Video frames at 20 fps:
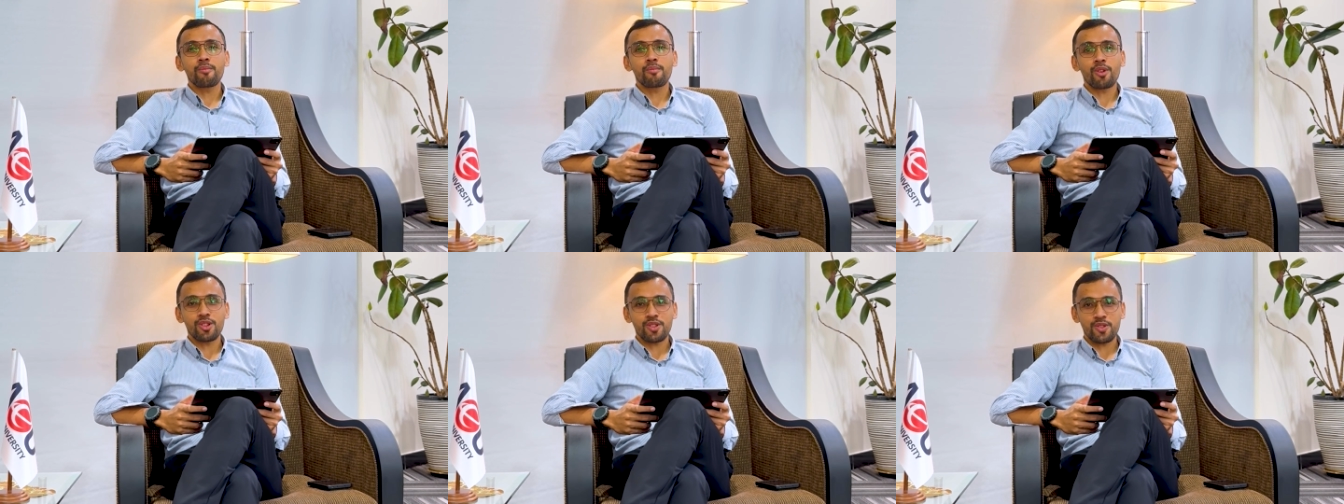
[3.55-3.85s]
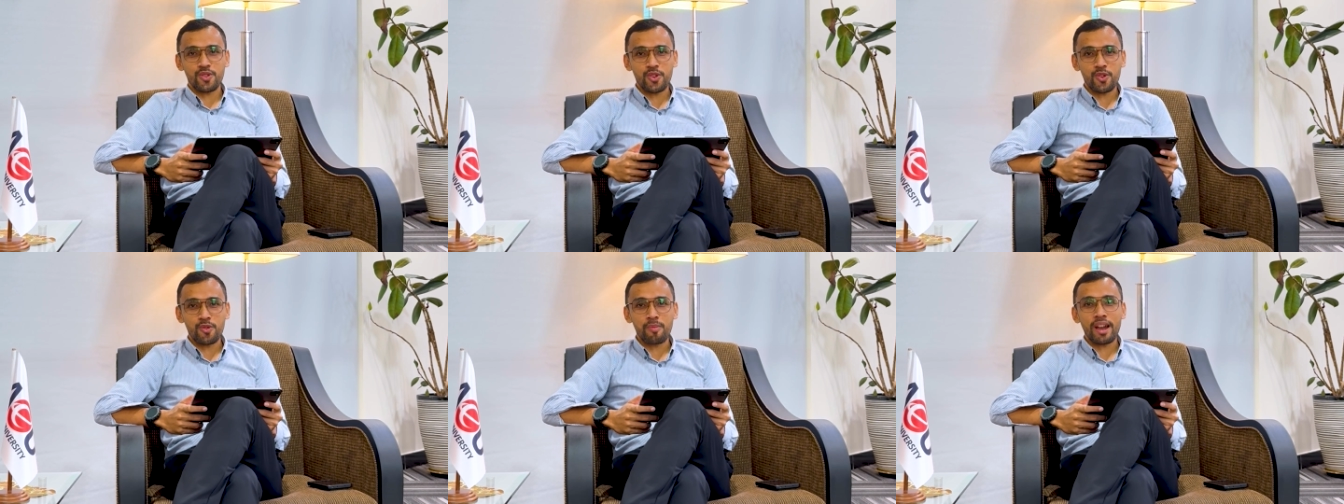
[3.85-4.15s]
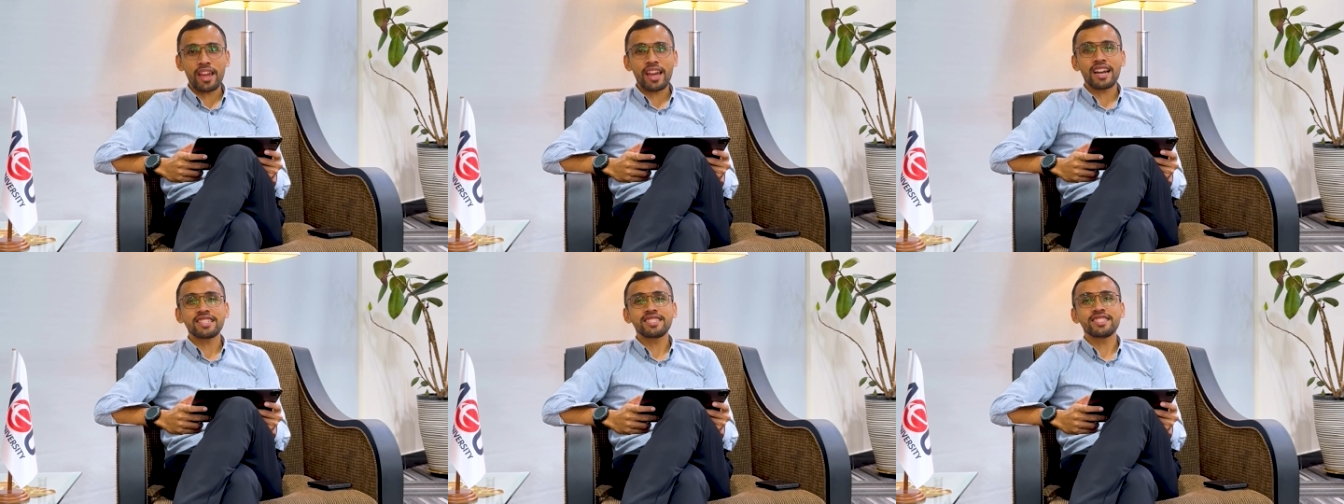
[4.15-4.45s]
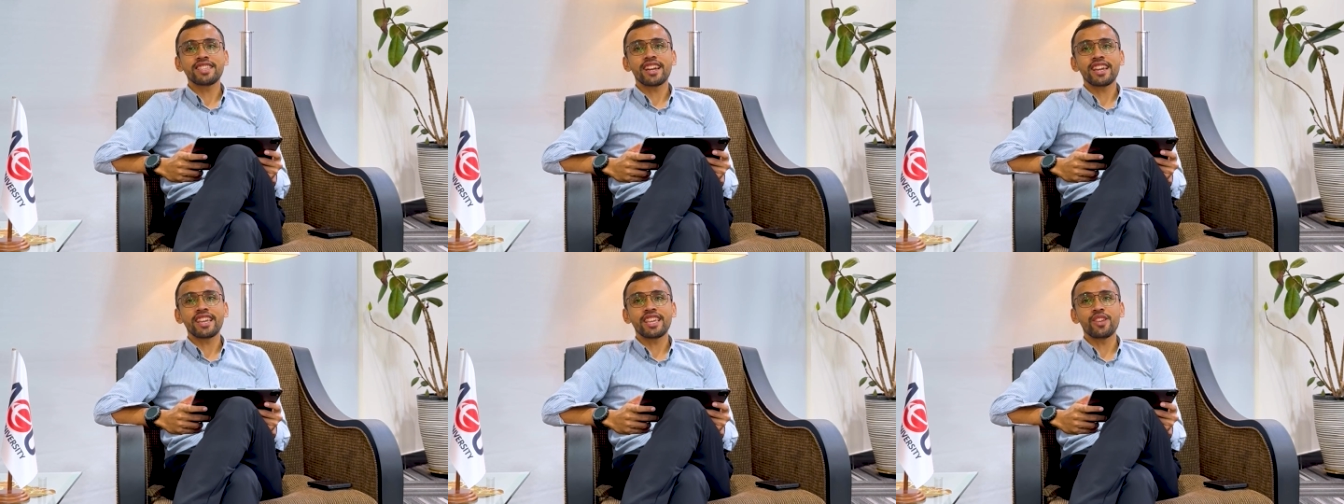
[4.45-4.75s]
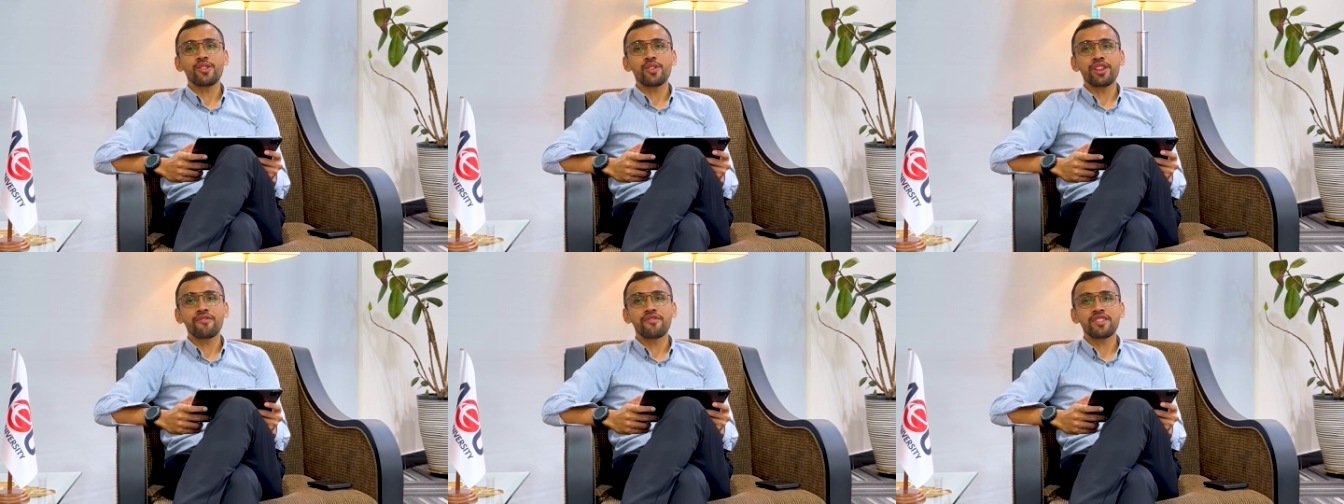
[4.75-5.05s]
brought to you by AeU
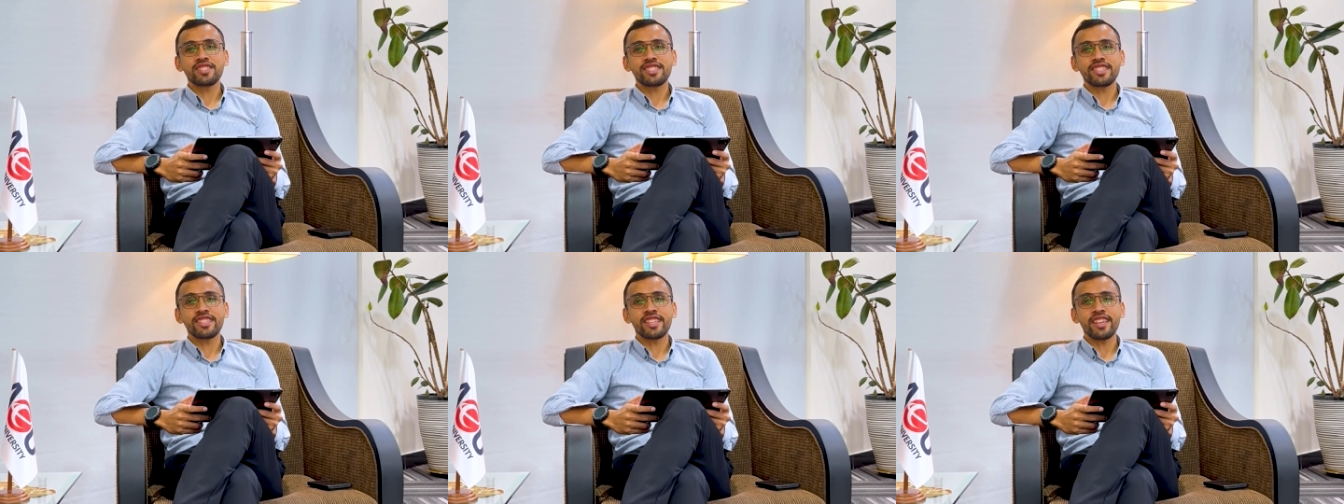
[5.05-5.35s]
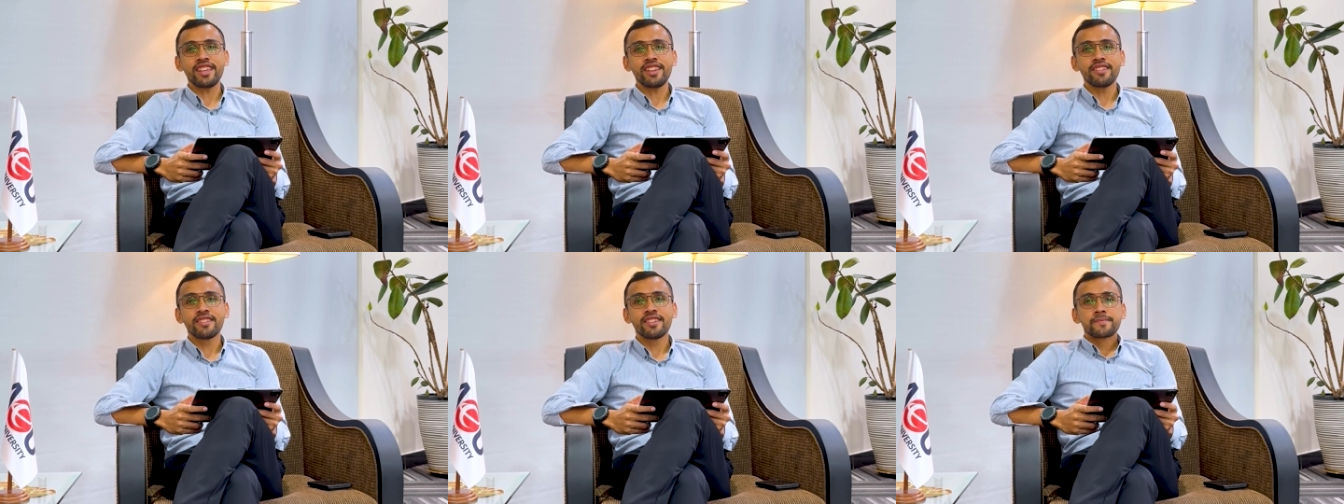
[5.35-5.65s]
University.